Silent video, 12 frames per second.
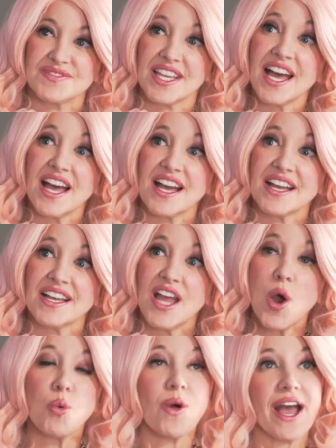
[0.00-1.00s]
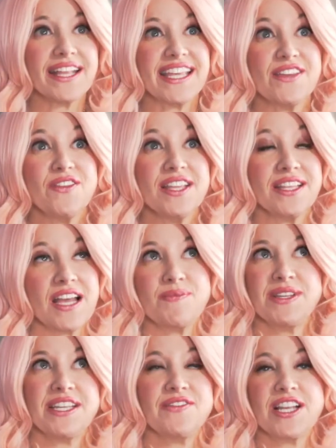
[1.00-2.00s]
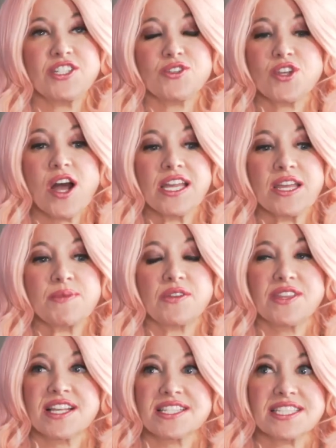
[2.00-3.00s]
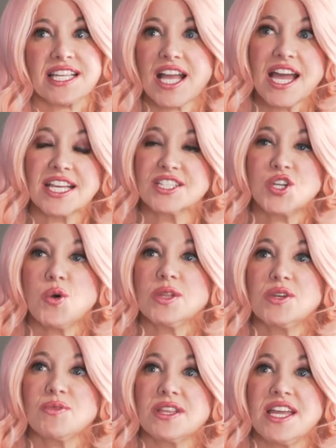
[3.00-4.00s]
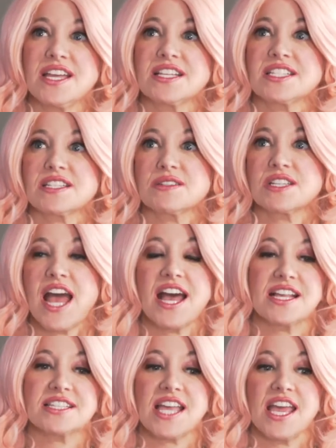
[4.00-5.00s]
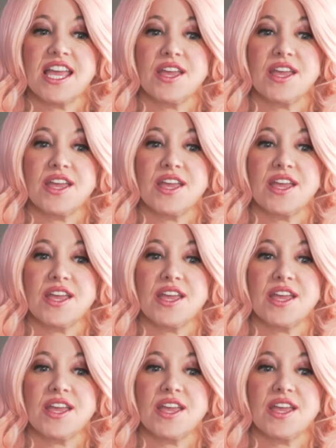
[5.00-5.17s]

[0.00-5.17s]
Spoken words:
Yeah. Well, and even as you're talking about this, it's like I can totally relate and